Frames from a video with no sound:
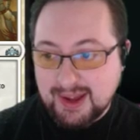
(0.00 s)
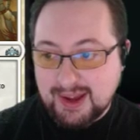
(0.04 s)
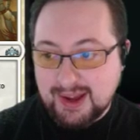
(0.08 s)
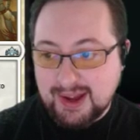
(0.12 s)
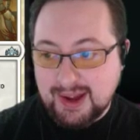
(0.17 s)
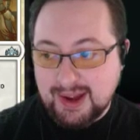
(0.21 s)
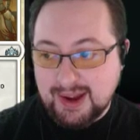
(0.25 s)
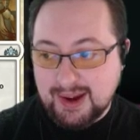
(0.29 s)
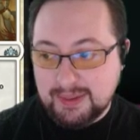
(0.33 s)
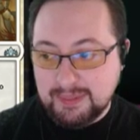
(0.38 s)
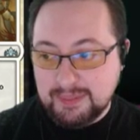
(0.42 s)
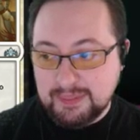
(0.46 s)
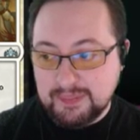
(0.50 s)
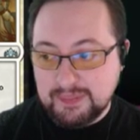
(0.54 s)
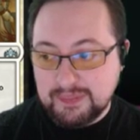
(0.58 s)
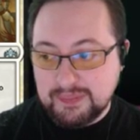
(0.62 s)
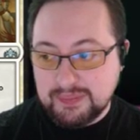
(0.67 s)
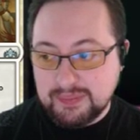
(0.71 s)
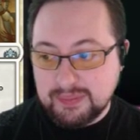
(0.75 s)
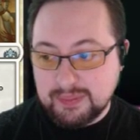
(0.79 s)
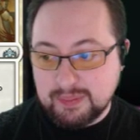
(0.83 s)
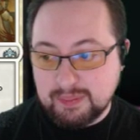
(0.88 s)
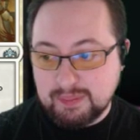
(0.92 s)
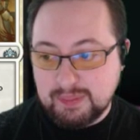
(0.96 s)

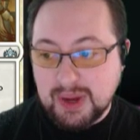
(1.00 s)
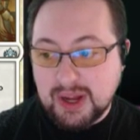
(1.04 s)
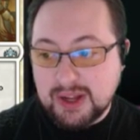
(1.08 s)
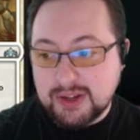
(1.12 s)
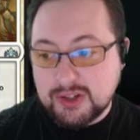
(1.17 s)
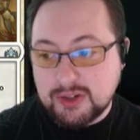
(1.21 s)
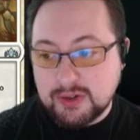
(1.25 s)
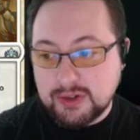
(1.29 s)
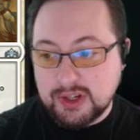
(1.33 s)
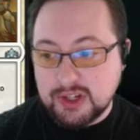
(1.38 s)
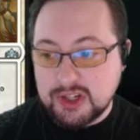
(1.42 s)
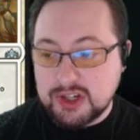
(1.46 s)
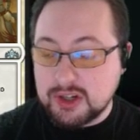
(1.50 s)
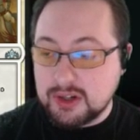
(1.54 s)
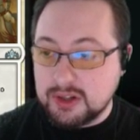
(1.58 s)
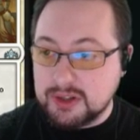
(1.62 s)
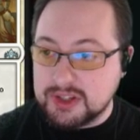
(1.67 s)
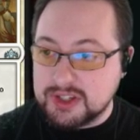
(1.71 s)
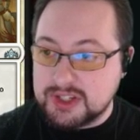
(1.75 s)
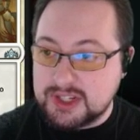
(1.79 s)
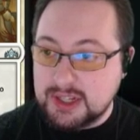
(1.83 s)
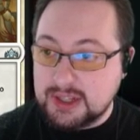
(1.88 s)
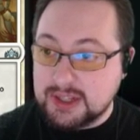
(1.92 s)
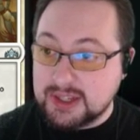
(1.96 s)
But traditional
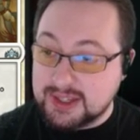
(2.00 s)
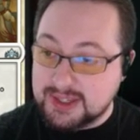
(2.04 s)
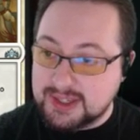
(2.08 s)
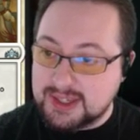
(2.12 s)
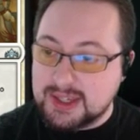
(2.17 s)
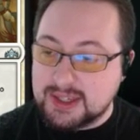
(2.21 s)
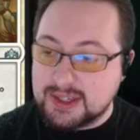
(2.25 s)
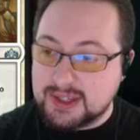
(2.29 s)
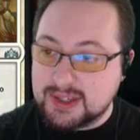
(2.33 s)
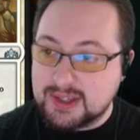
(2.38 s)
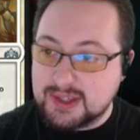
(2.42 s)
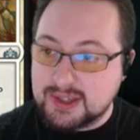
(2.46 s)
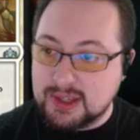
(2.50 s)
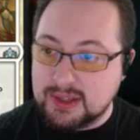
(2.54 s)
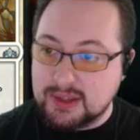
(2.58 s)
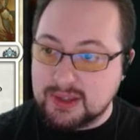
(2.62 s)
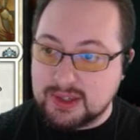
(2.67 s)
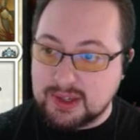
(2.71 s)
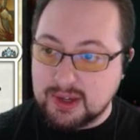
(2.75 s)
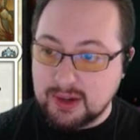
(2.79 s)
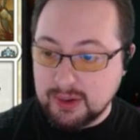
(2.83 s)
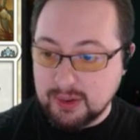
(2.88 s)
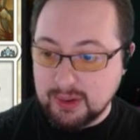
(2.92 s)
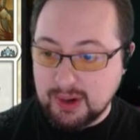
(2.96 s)
still exists, and
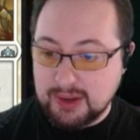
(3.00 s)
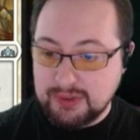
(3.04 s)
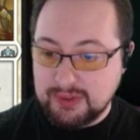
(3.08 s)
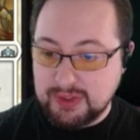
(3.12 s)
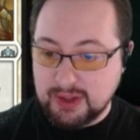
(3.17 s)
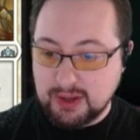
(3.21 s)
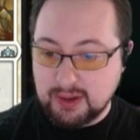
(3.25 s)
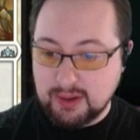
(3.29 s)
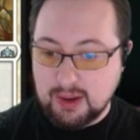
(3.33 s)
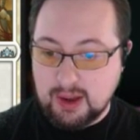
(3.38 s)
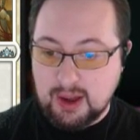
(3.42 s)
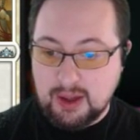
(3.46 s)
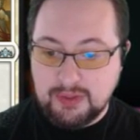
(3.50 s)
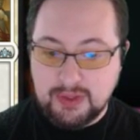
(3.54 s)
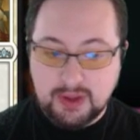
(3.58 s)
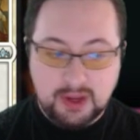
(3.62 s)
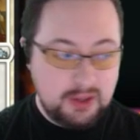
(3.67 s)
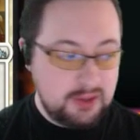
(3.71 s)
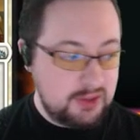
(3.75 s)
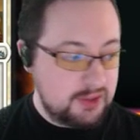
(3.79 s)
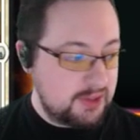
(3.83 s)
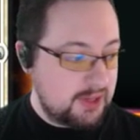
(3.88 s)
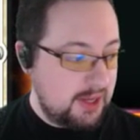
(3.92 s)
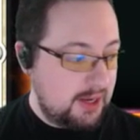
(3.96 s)
so I think
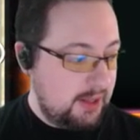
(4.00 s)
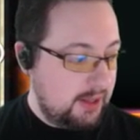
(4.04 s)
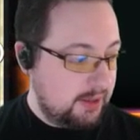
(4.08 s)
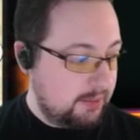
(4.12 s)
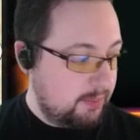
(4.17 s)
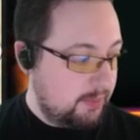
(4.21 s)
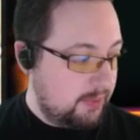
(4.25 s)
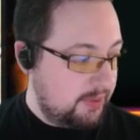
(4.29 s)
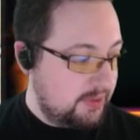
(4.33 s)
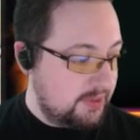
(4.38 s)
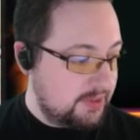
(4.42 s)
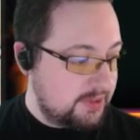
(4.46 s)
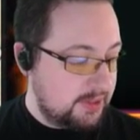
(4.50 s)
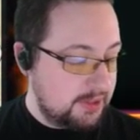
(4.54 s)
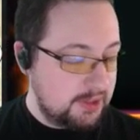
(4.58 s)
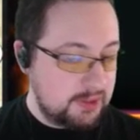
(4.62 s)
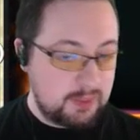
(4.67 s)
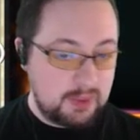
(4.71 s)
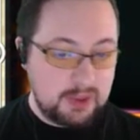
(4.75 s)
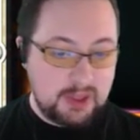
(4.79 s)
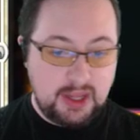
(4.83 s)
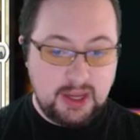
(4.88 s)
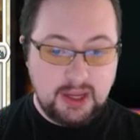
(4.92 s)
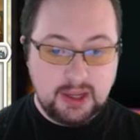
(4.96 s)
it's just kind of like one of these things
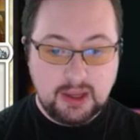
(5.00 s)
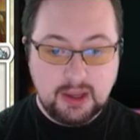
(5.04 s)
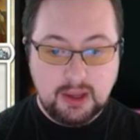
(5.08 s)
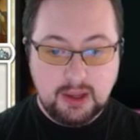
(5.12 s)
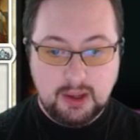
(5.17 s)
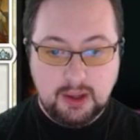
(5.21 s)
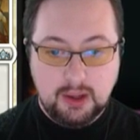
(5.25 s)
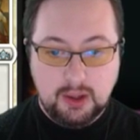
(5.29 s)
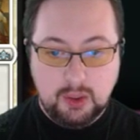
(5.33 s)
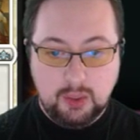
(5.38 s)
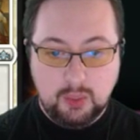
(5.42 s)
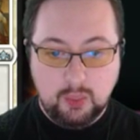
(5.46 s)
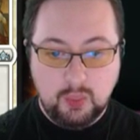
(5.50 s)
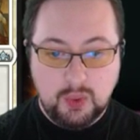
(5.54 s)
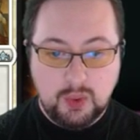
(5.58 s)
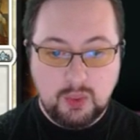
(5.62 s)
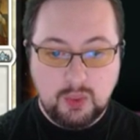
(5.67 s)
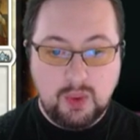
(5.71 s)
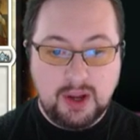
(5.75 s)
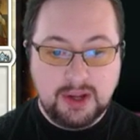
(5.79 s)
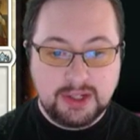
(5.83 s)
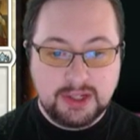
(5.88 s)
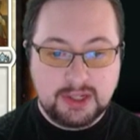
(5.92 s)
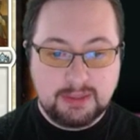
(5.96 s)
where like we
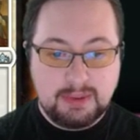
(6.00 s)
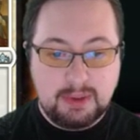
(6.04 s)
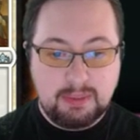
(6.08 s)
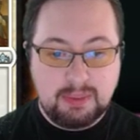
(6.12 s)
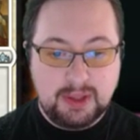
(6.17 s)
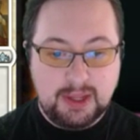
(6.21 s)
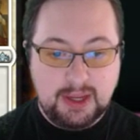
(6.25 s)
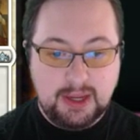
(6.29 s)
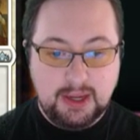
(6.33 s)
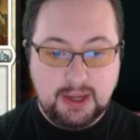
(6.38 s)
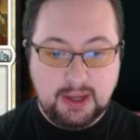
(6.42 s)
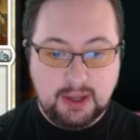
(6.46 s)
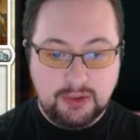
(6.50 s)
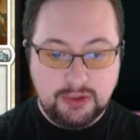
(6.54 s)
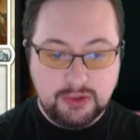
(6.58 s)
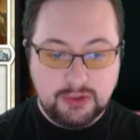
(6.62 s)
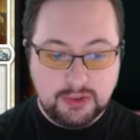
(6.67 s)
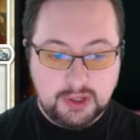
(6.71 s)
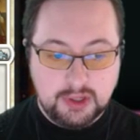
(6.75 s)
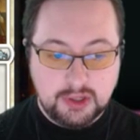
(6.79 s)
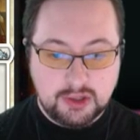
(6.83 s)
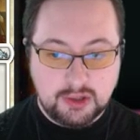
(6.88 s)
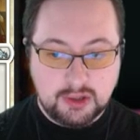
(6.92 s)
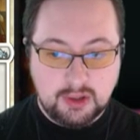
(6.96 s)
want to be playing in
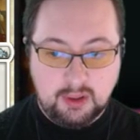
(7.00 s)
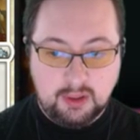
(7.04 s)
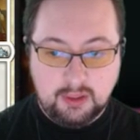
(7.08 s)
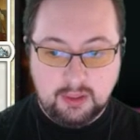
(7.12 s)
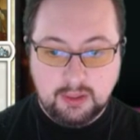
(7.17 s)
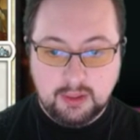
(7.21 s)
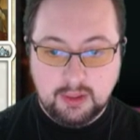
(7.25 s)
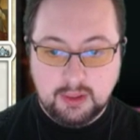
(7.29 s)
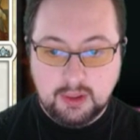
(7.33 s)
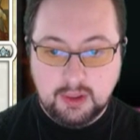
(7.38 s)
traditional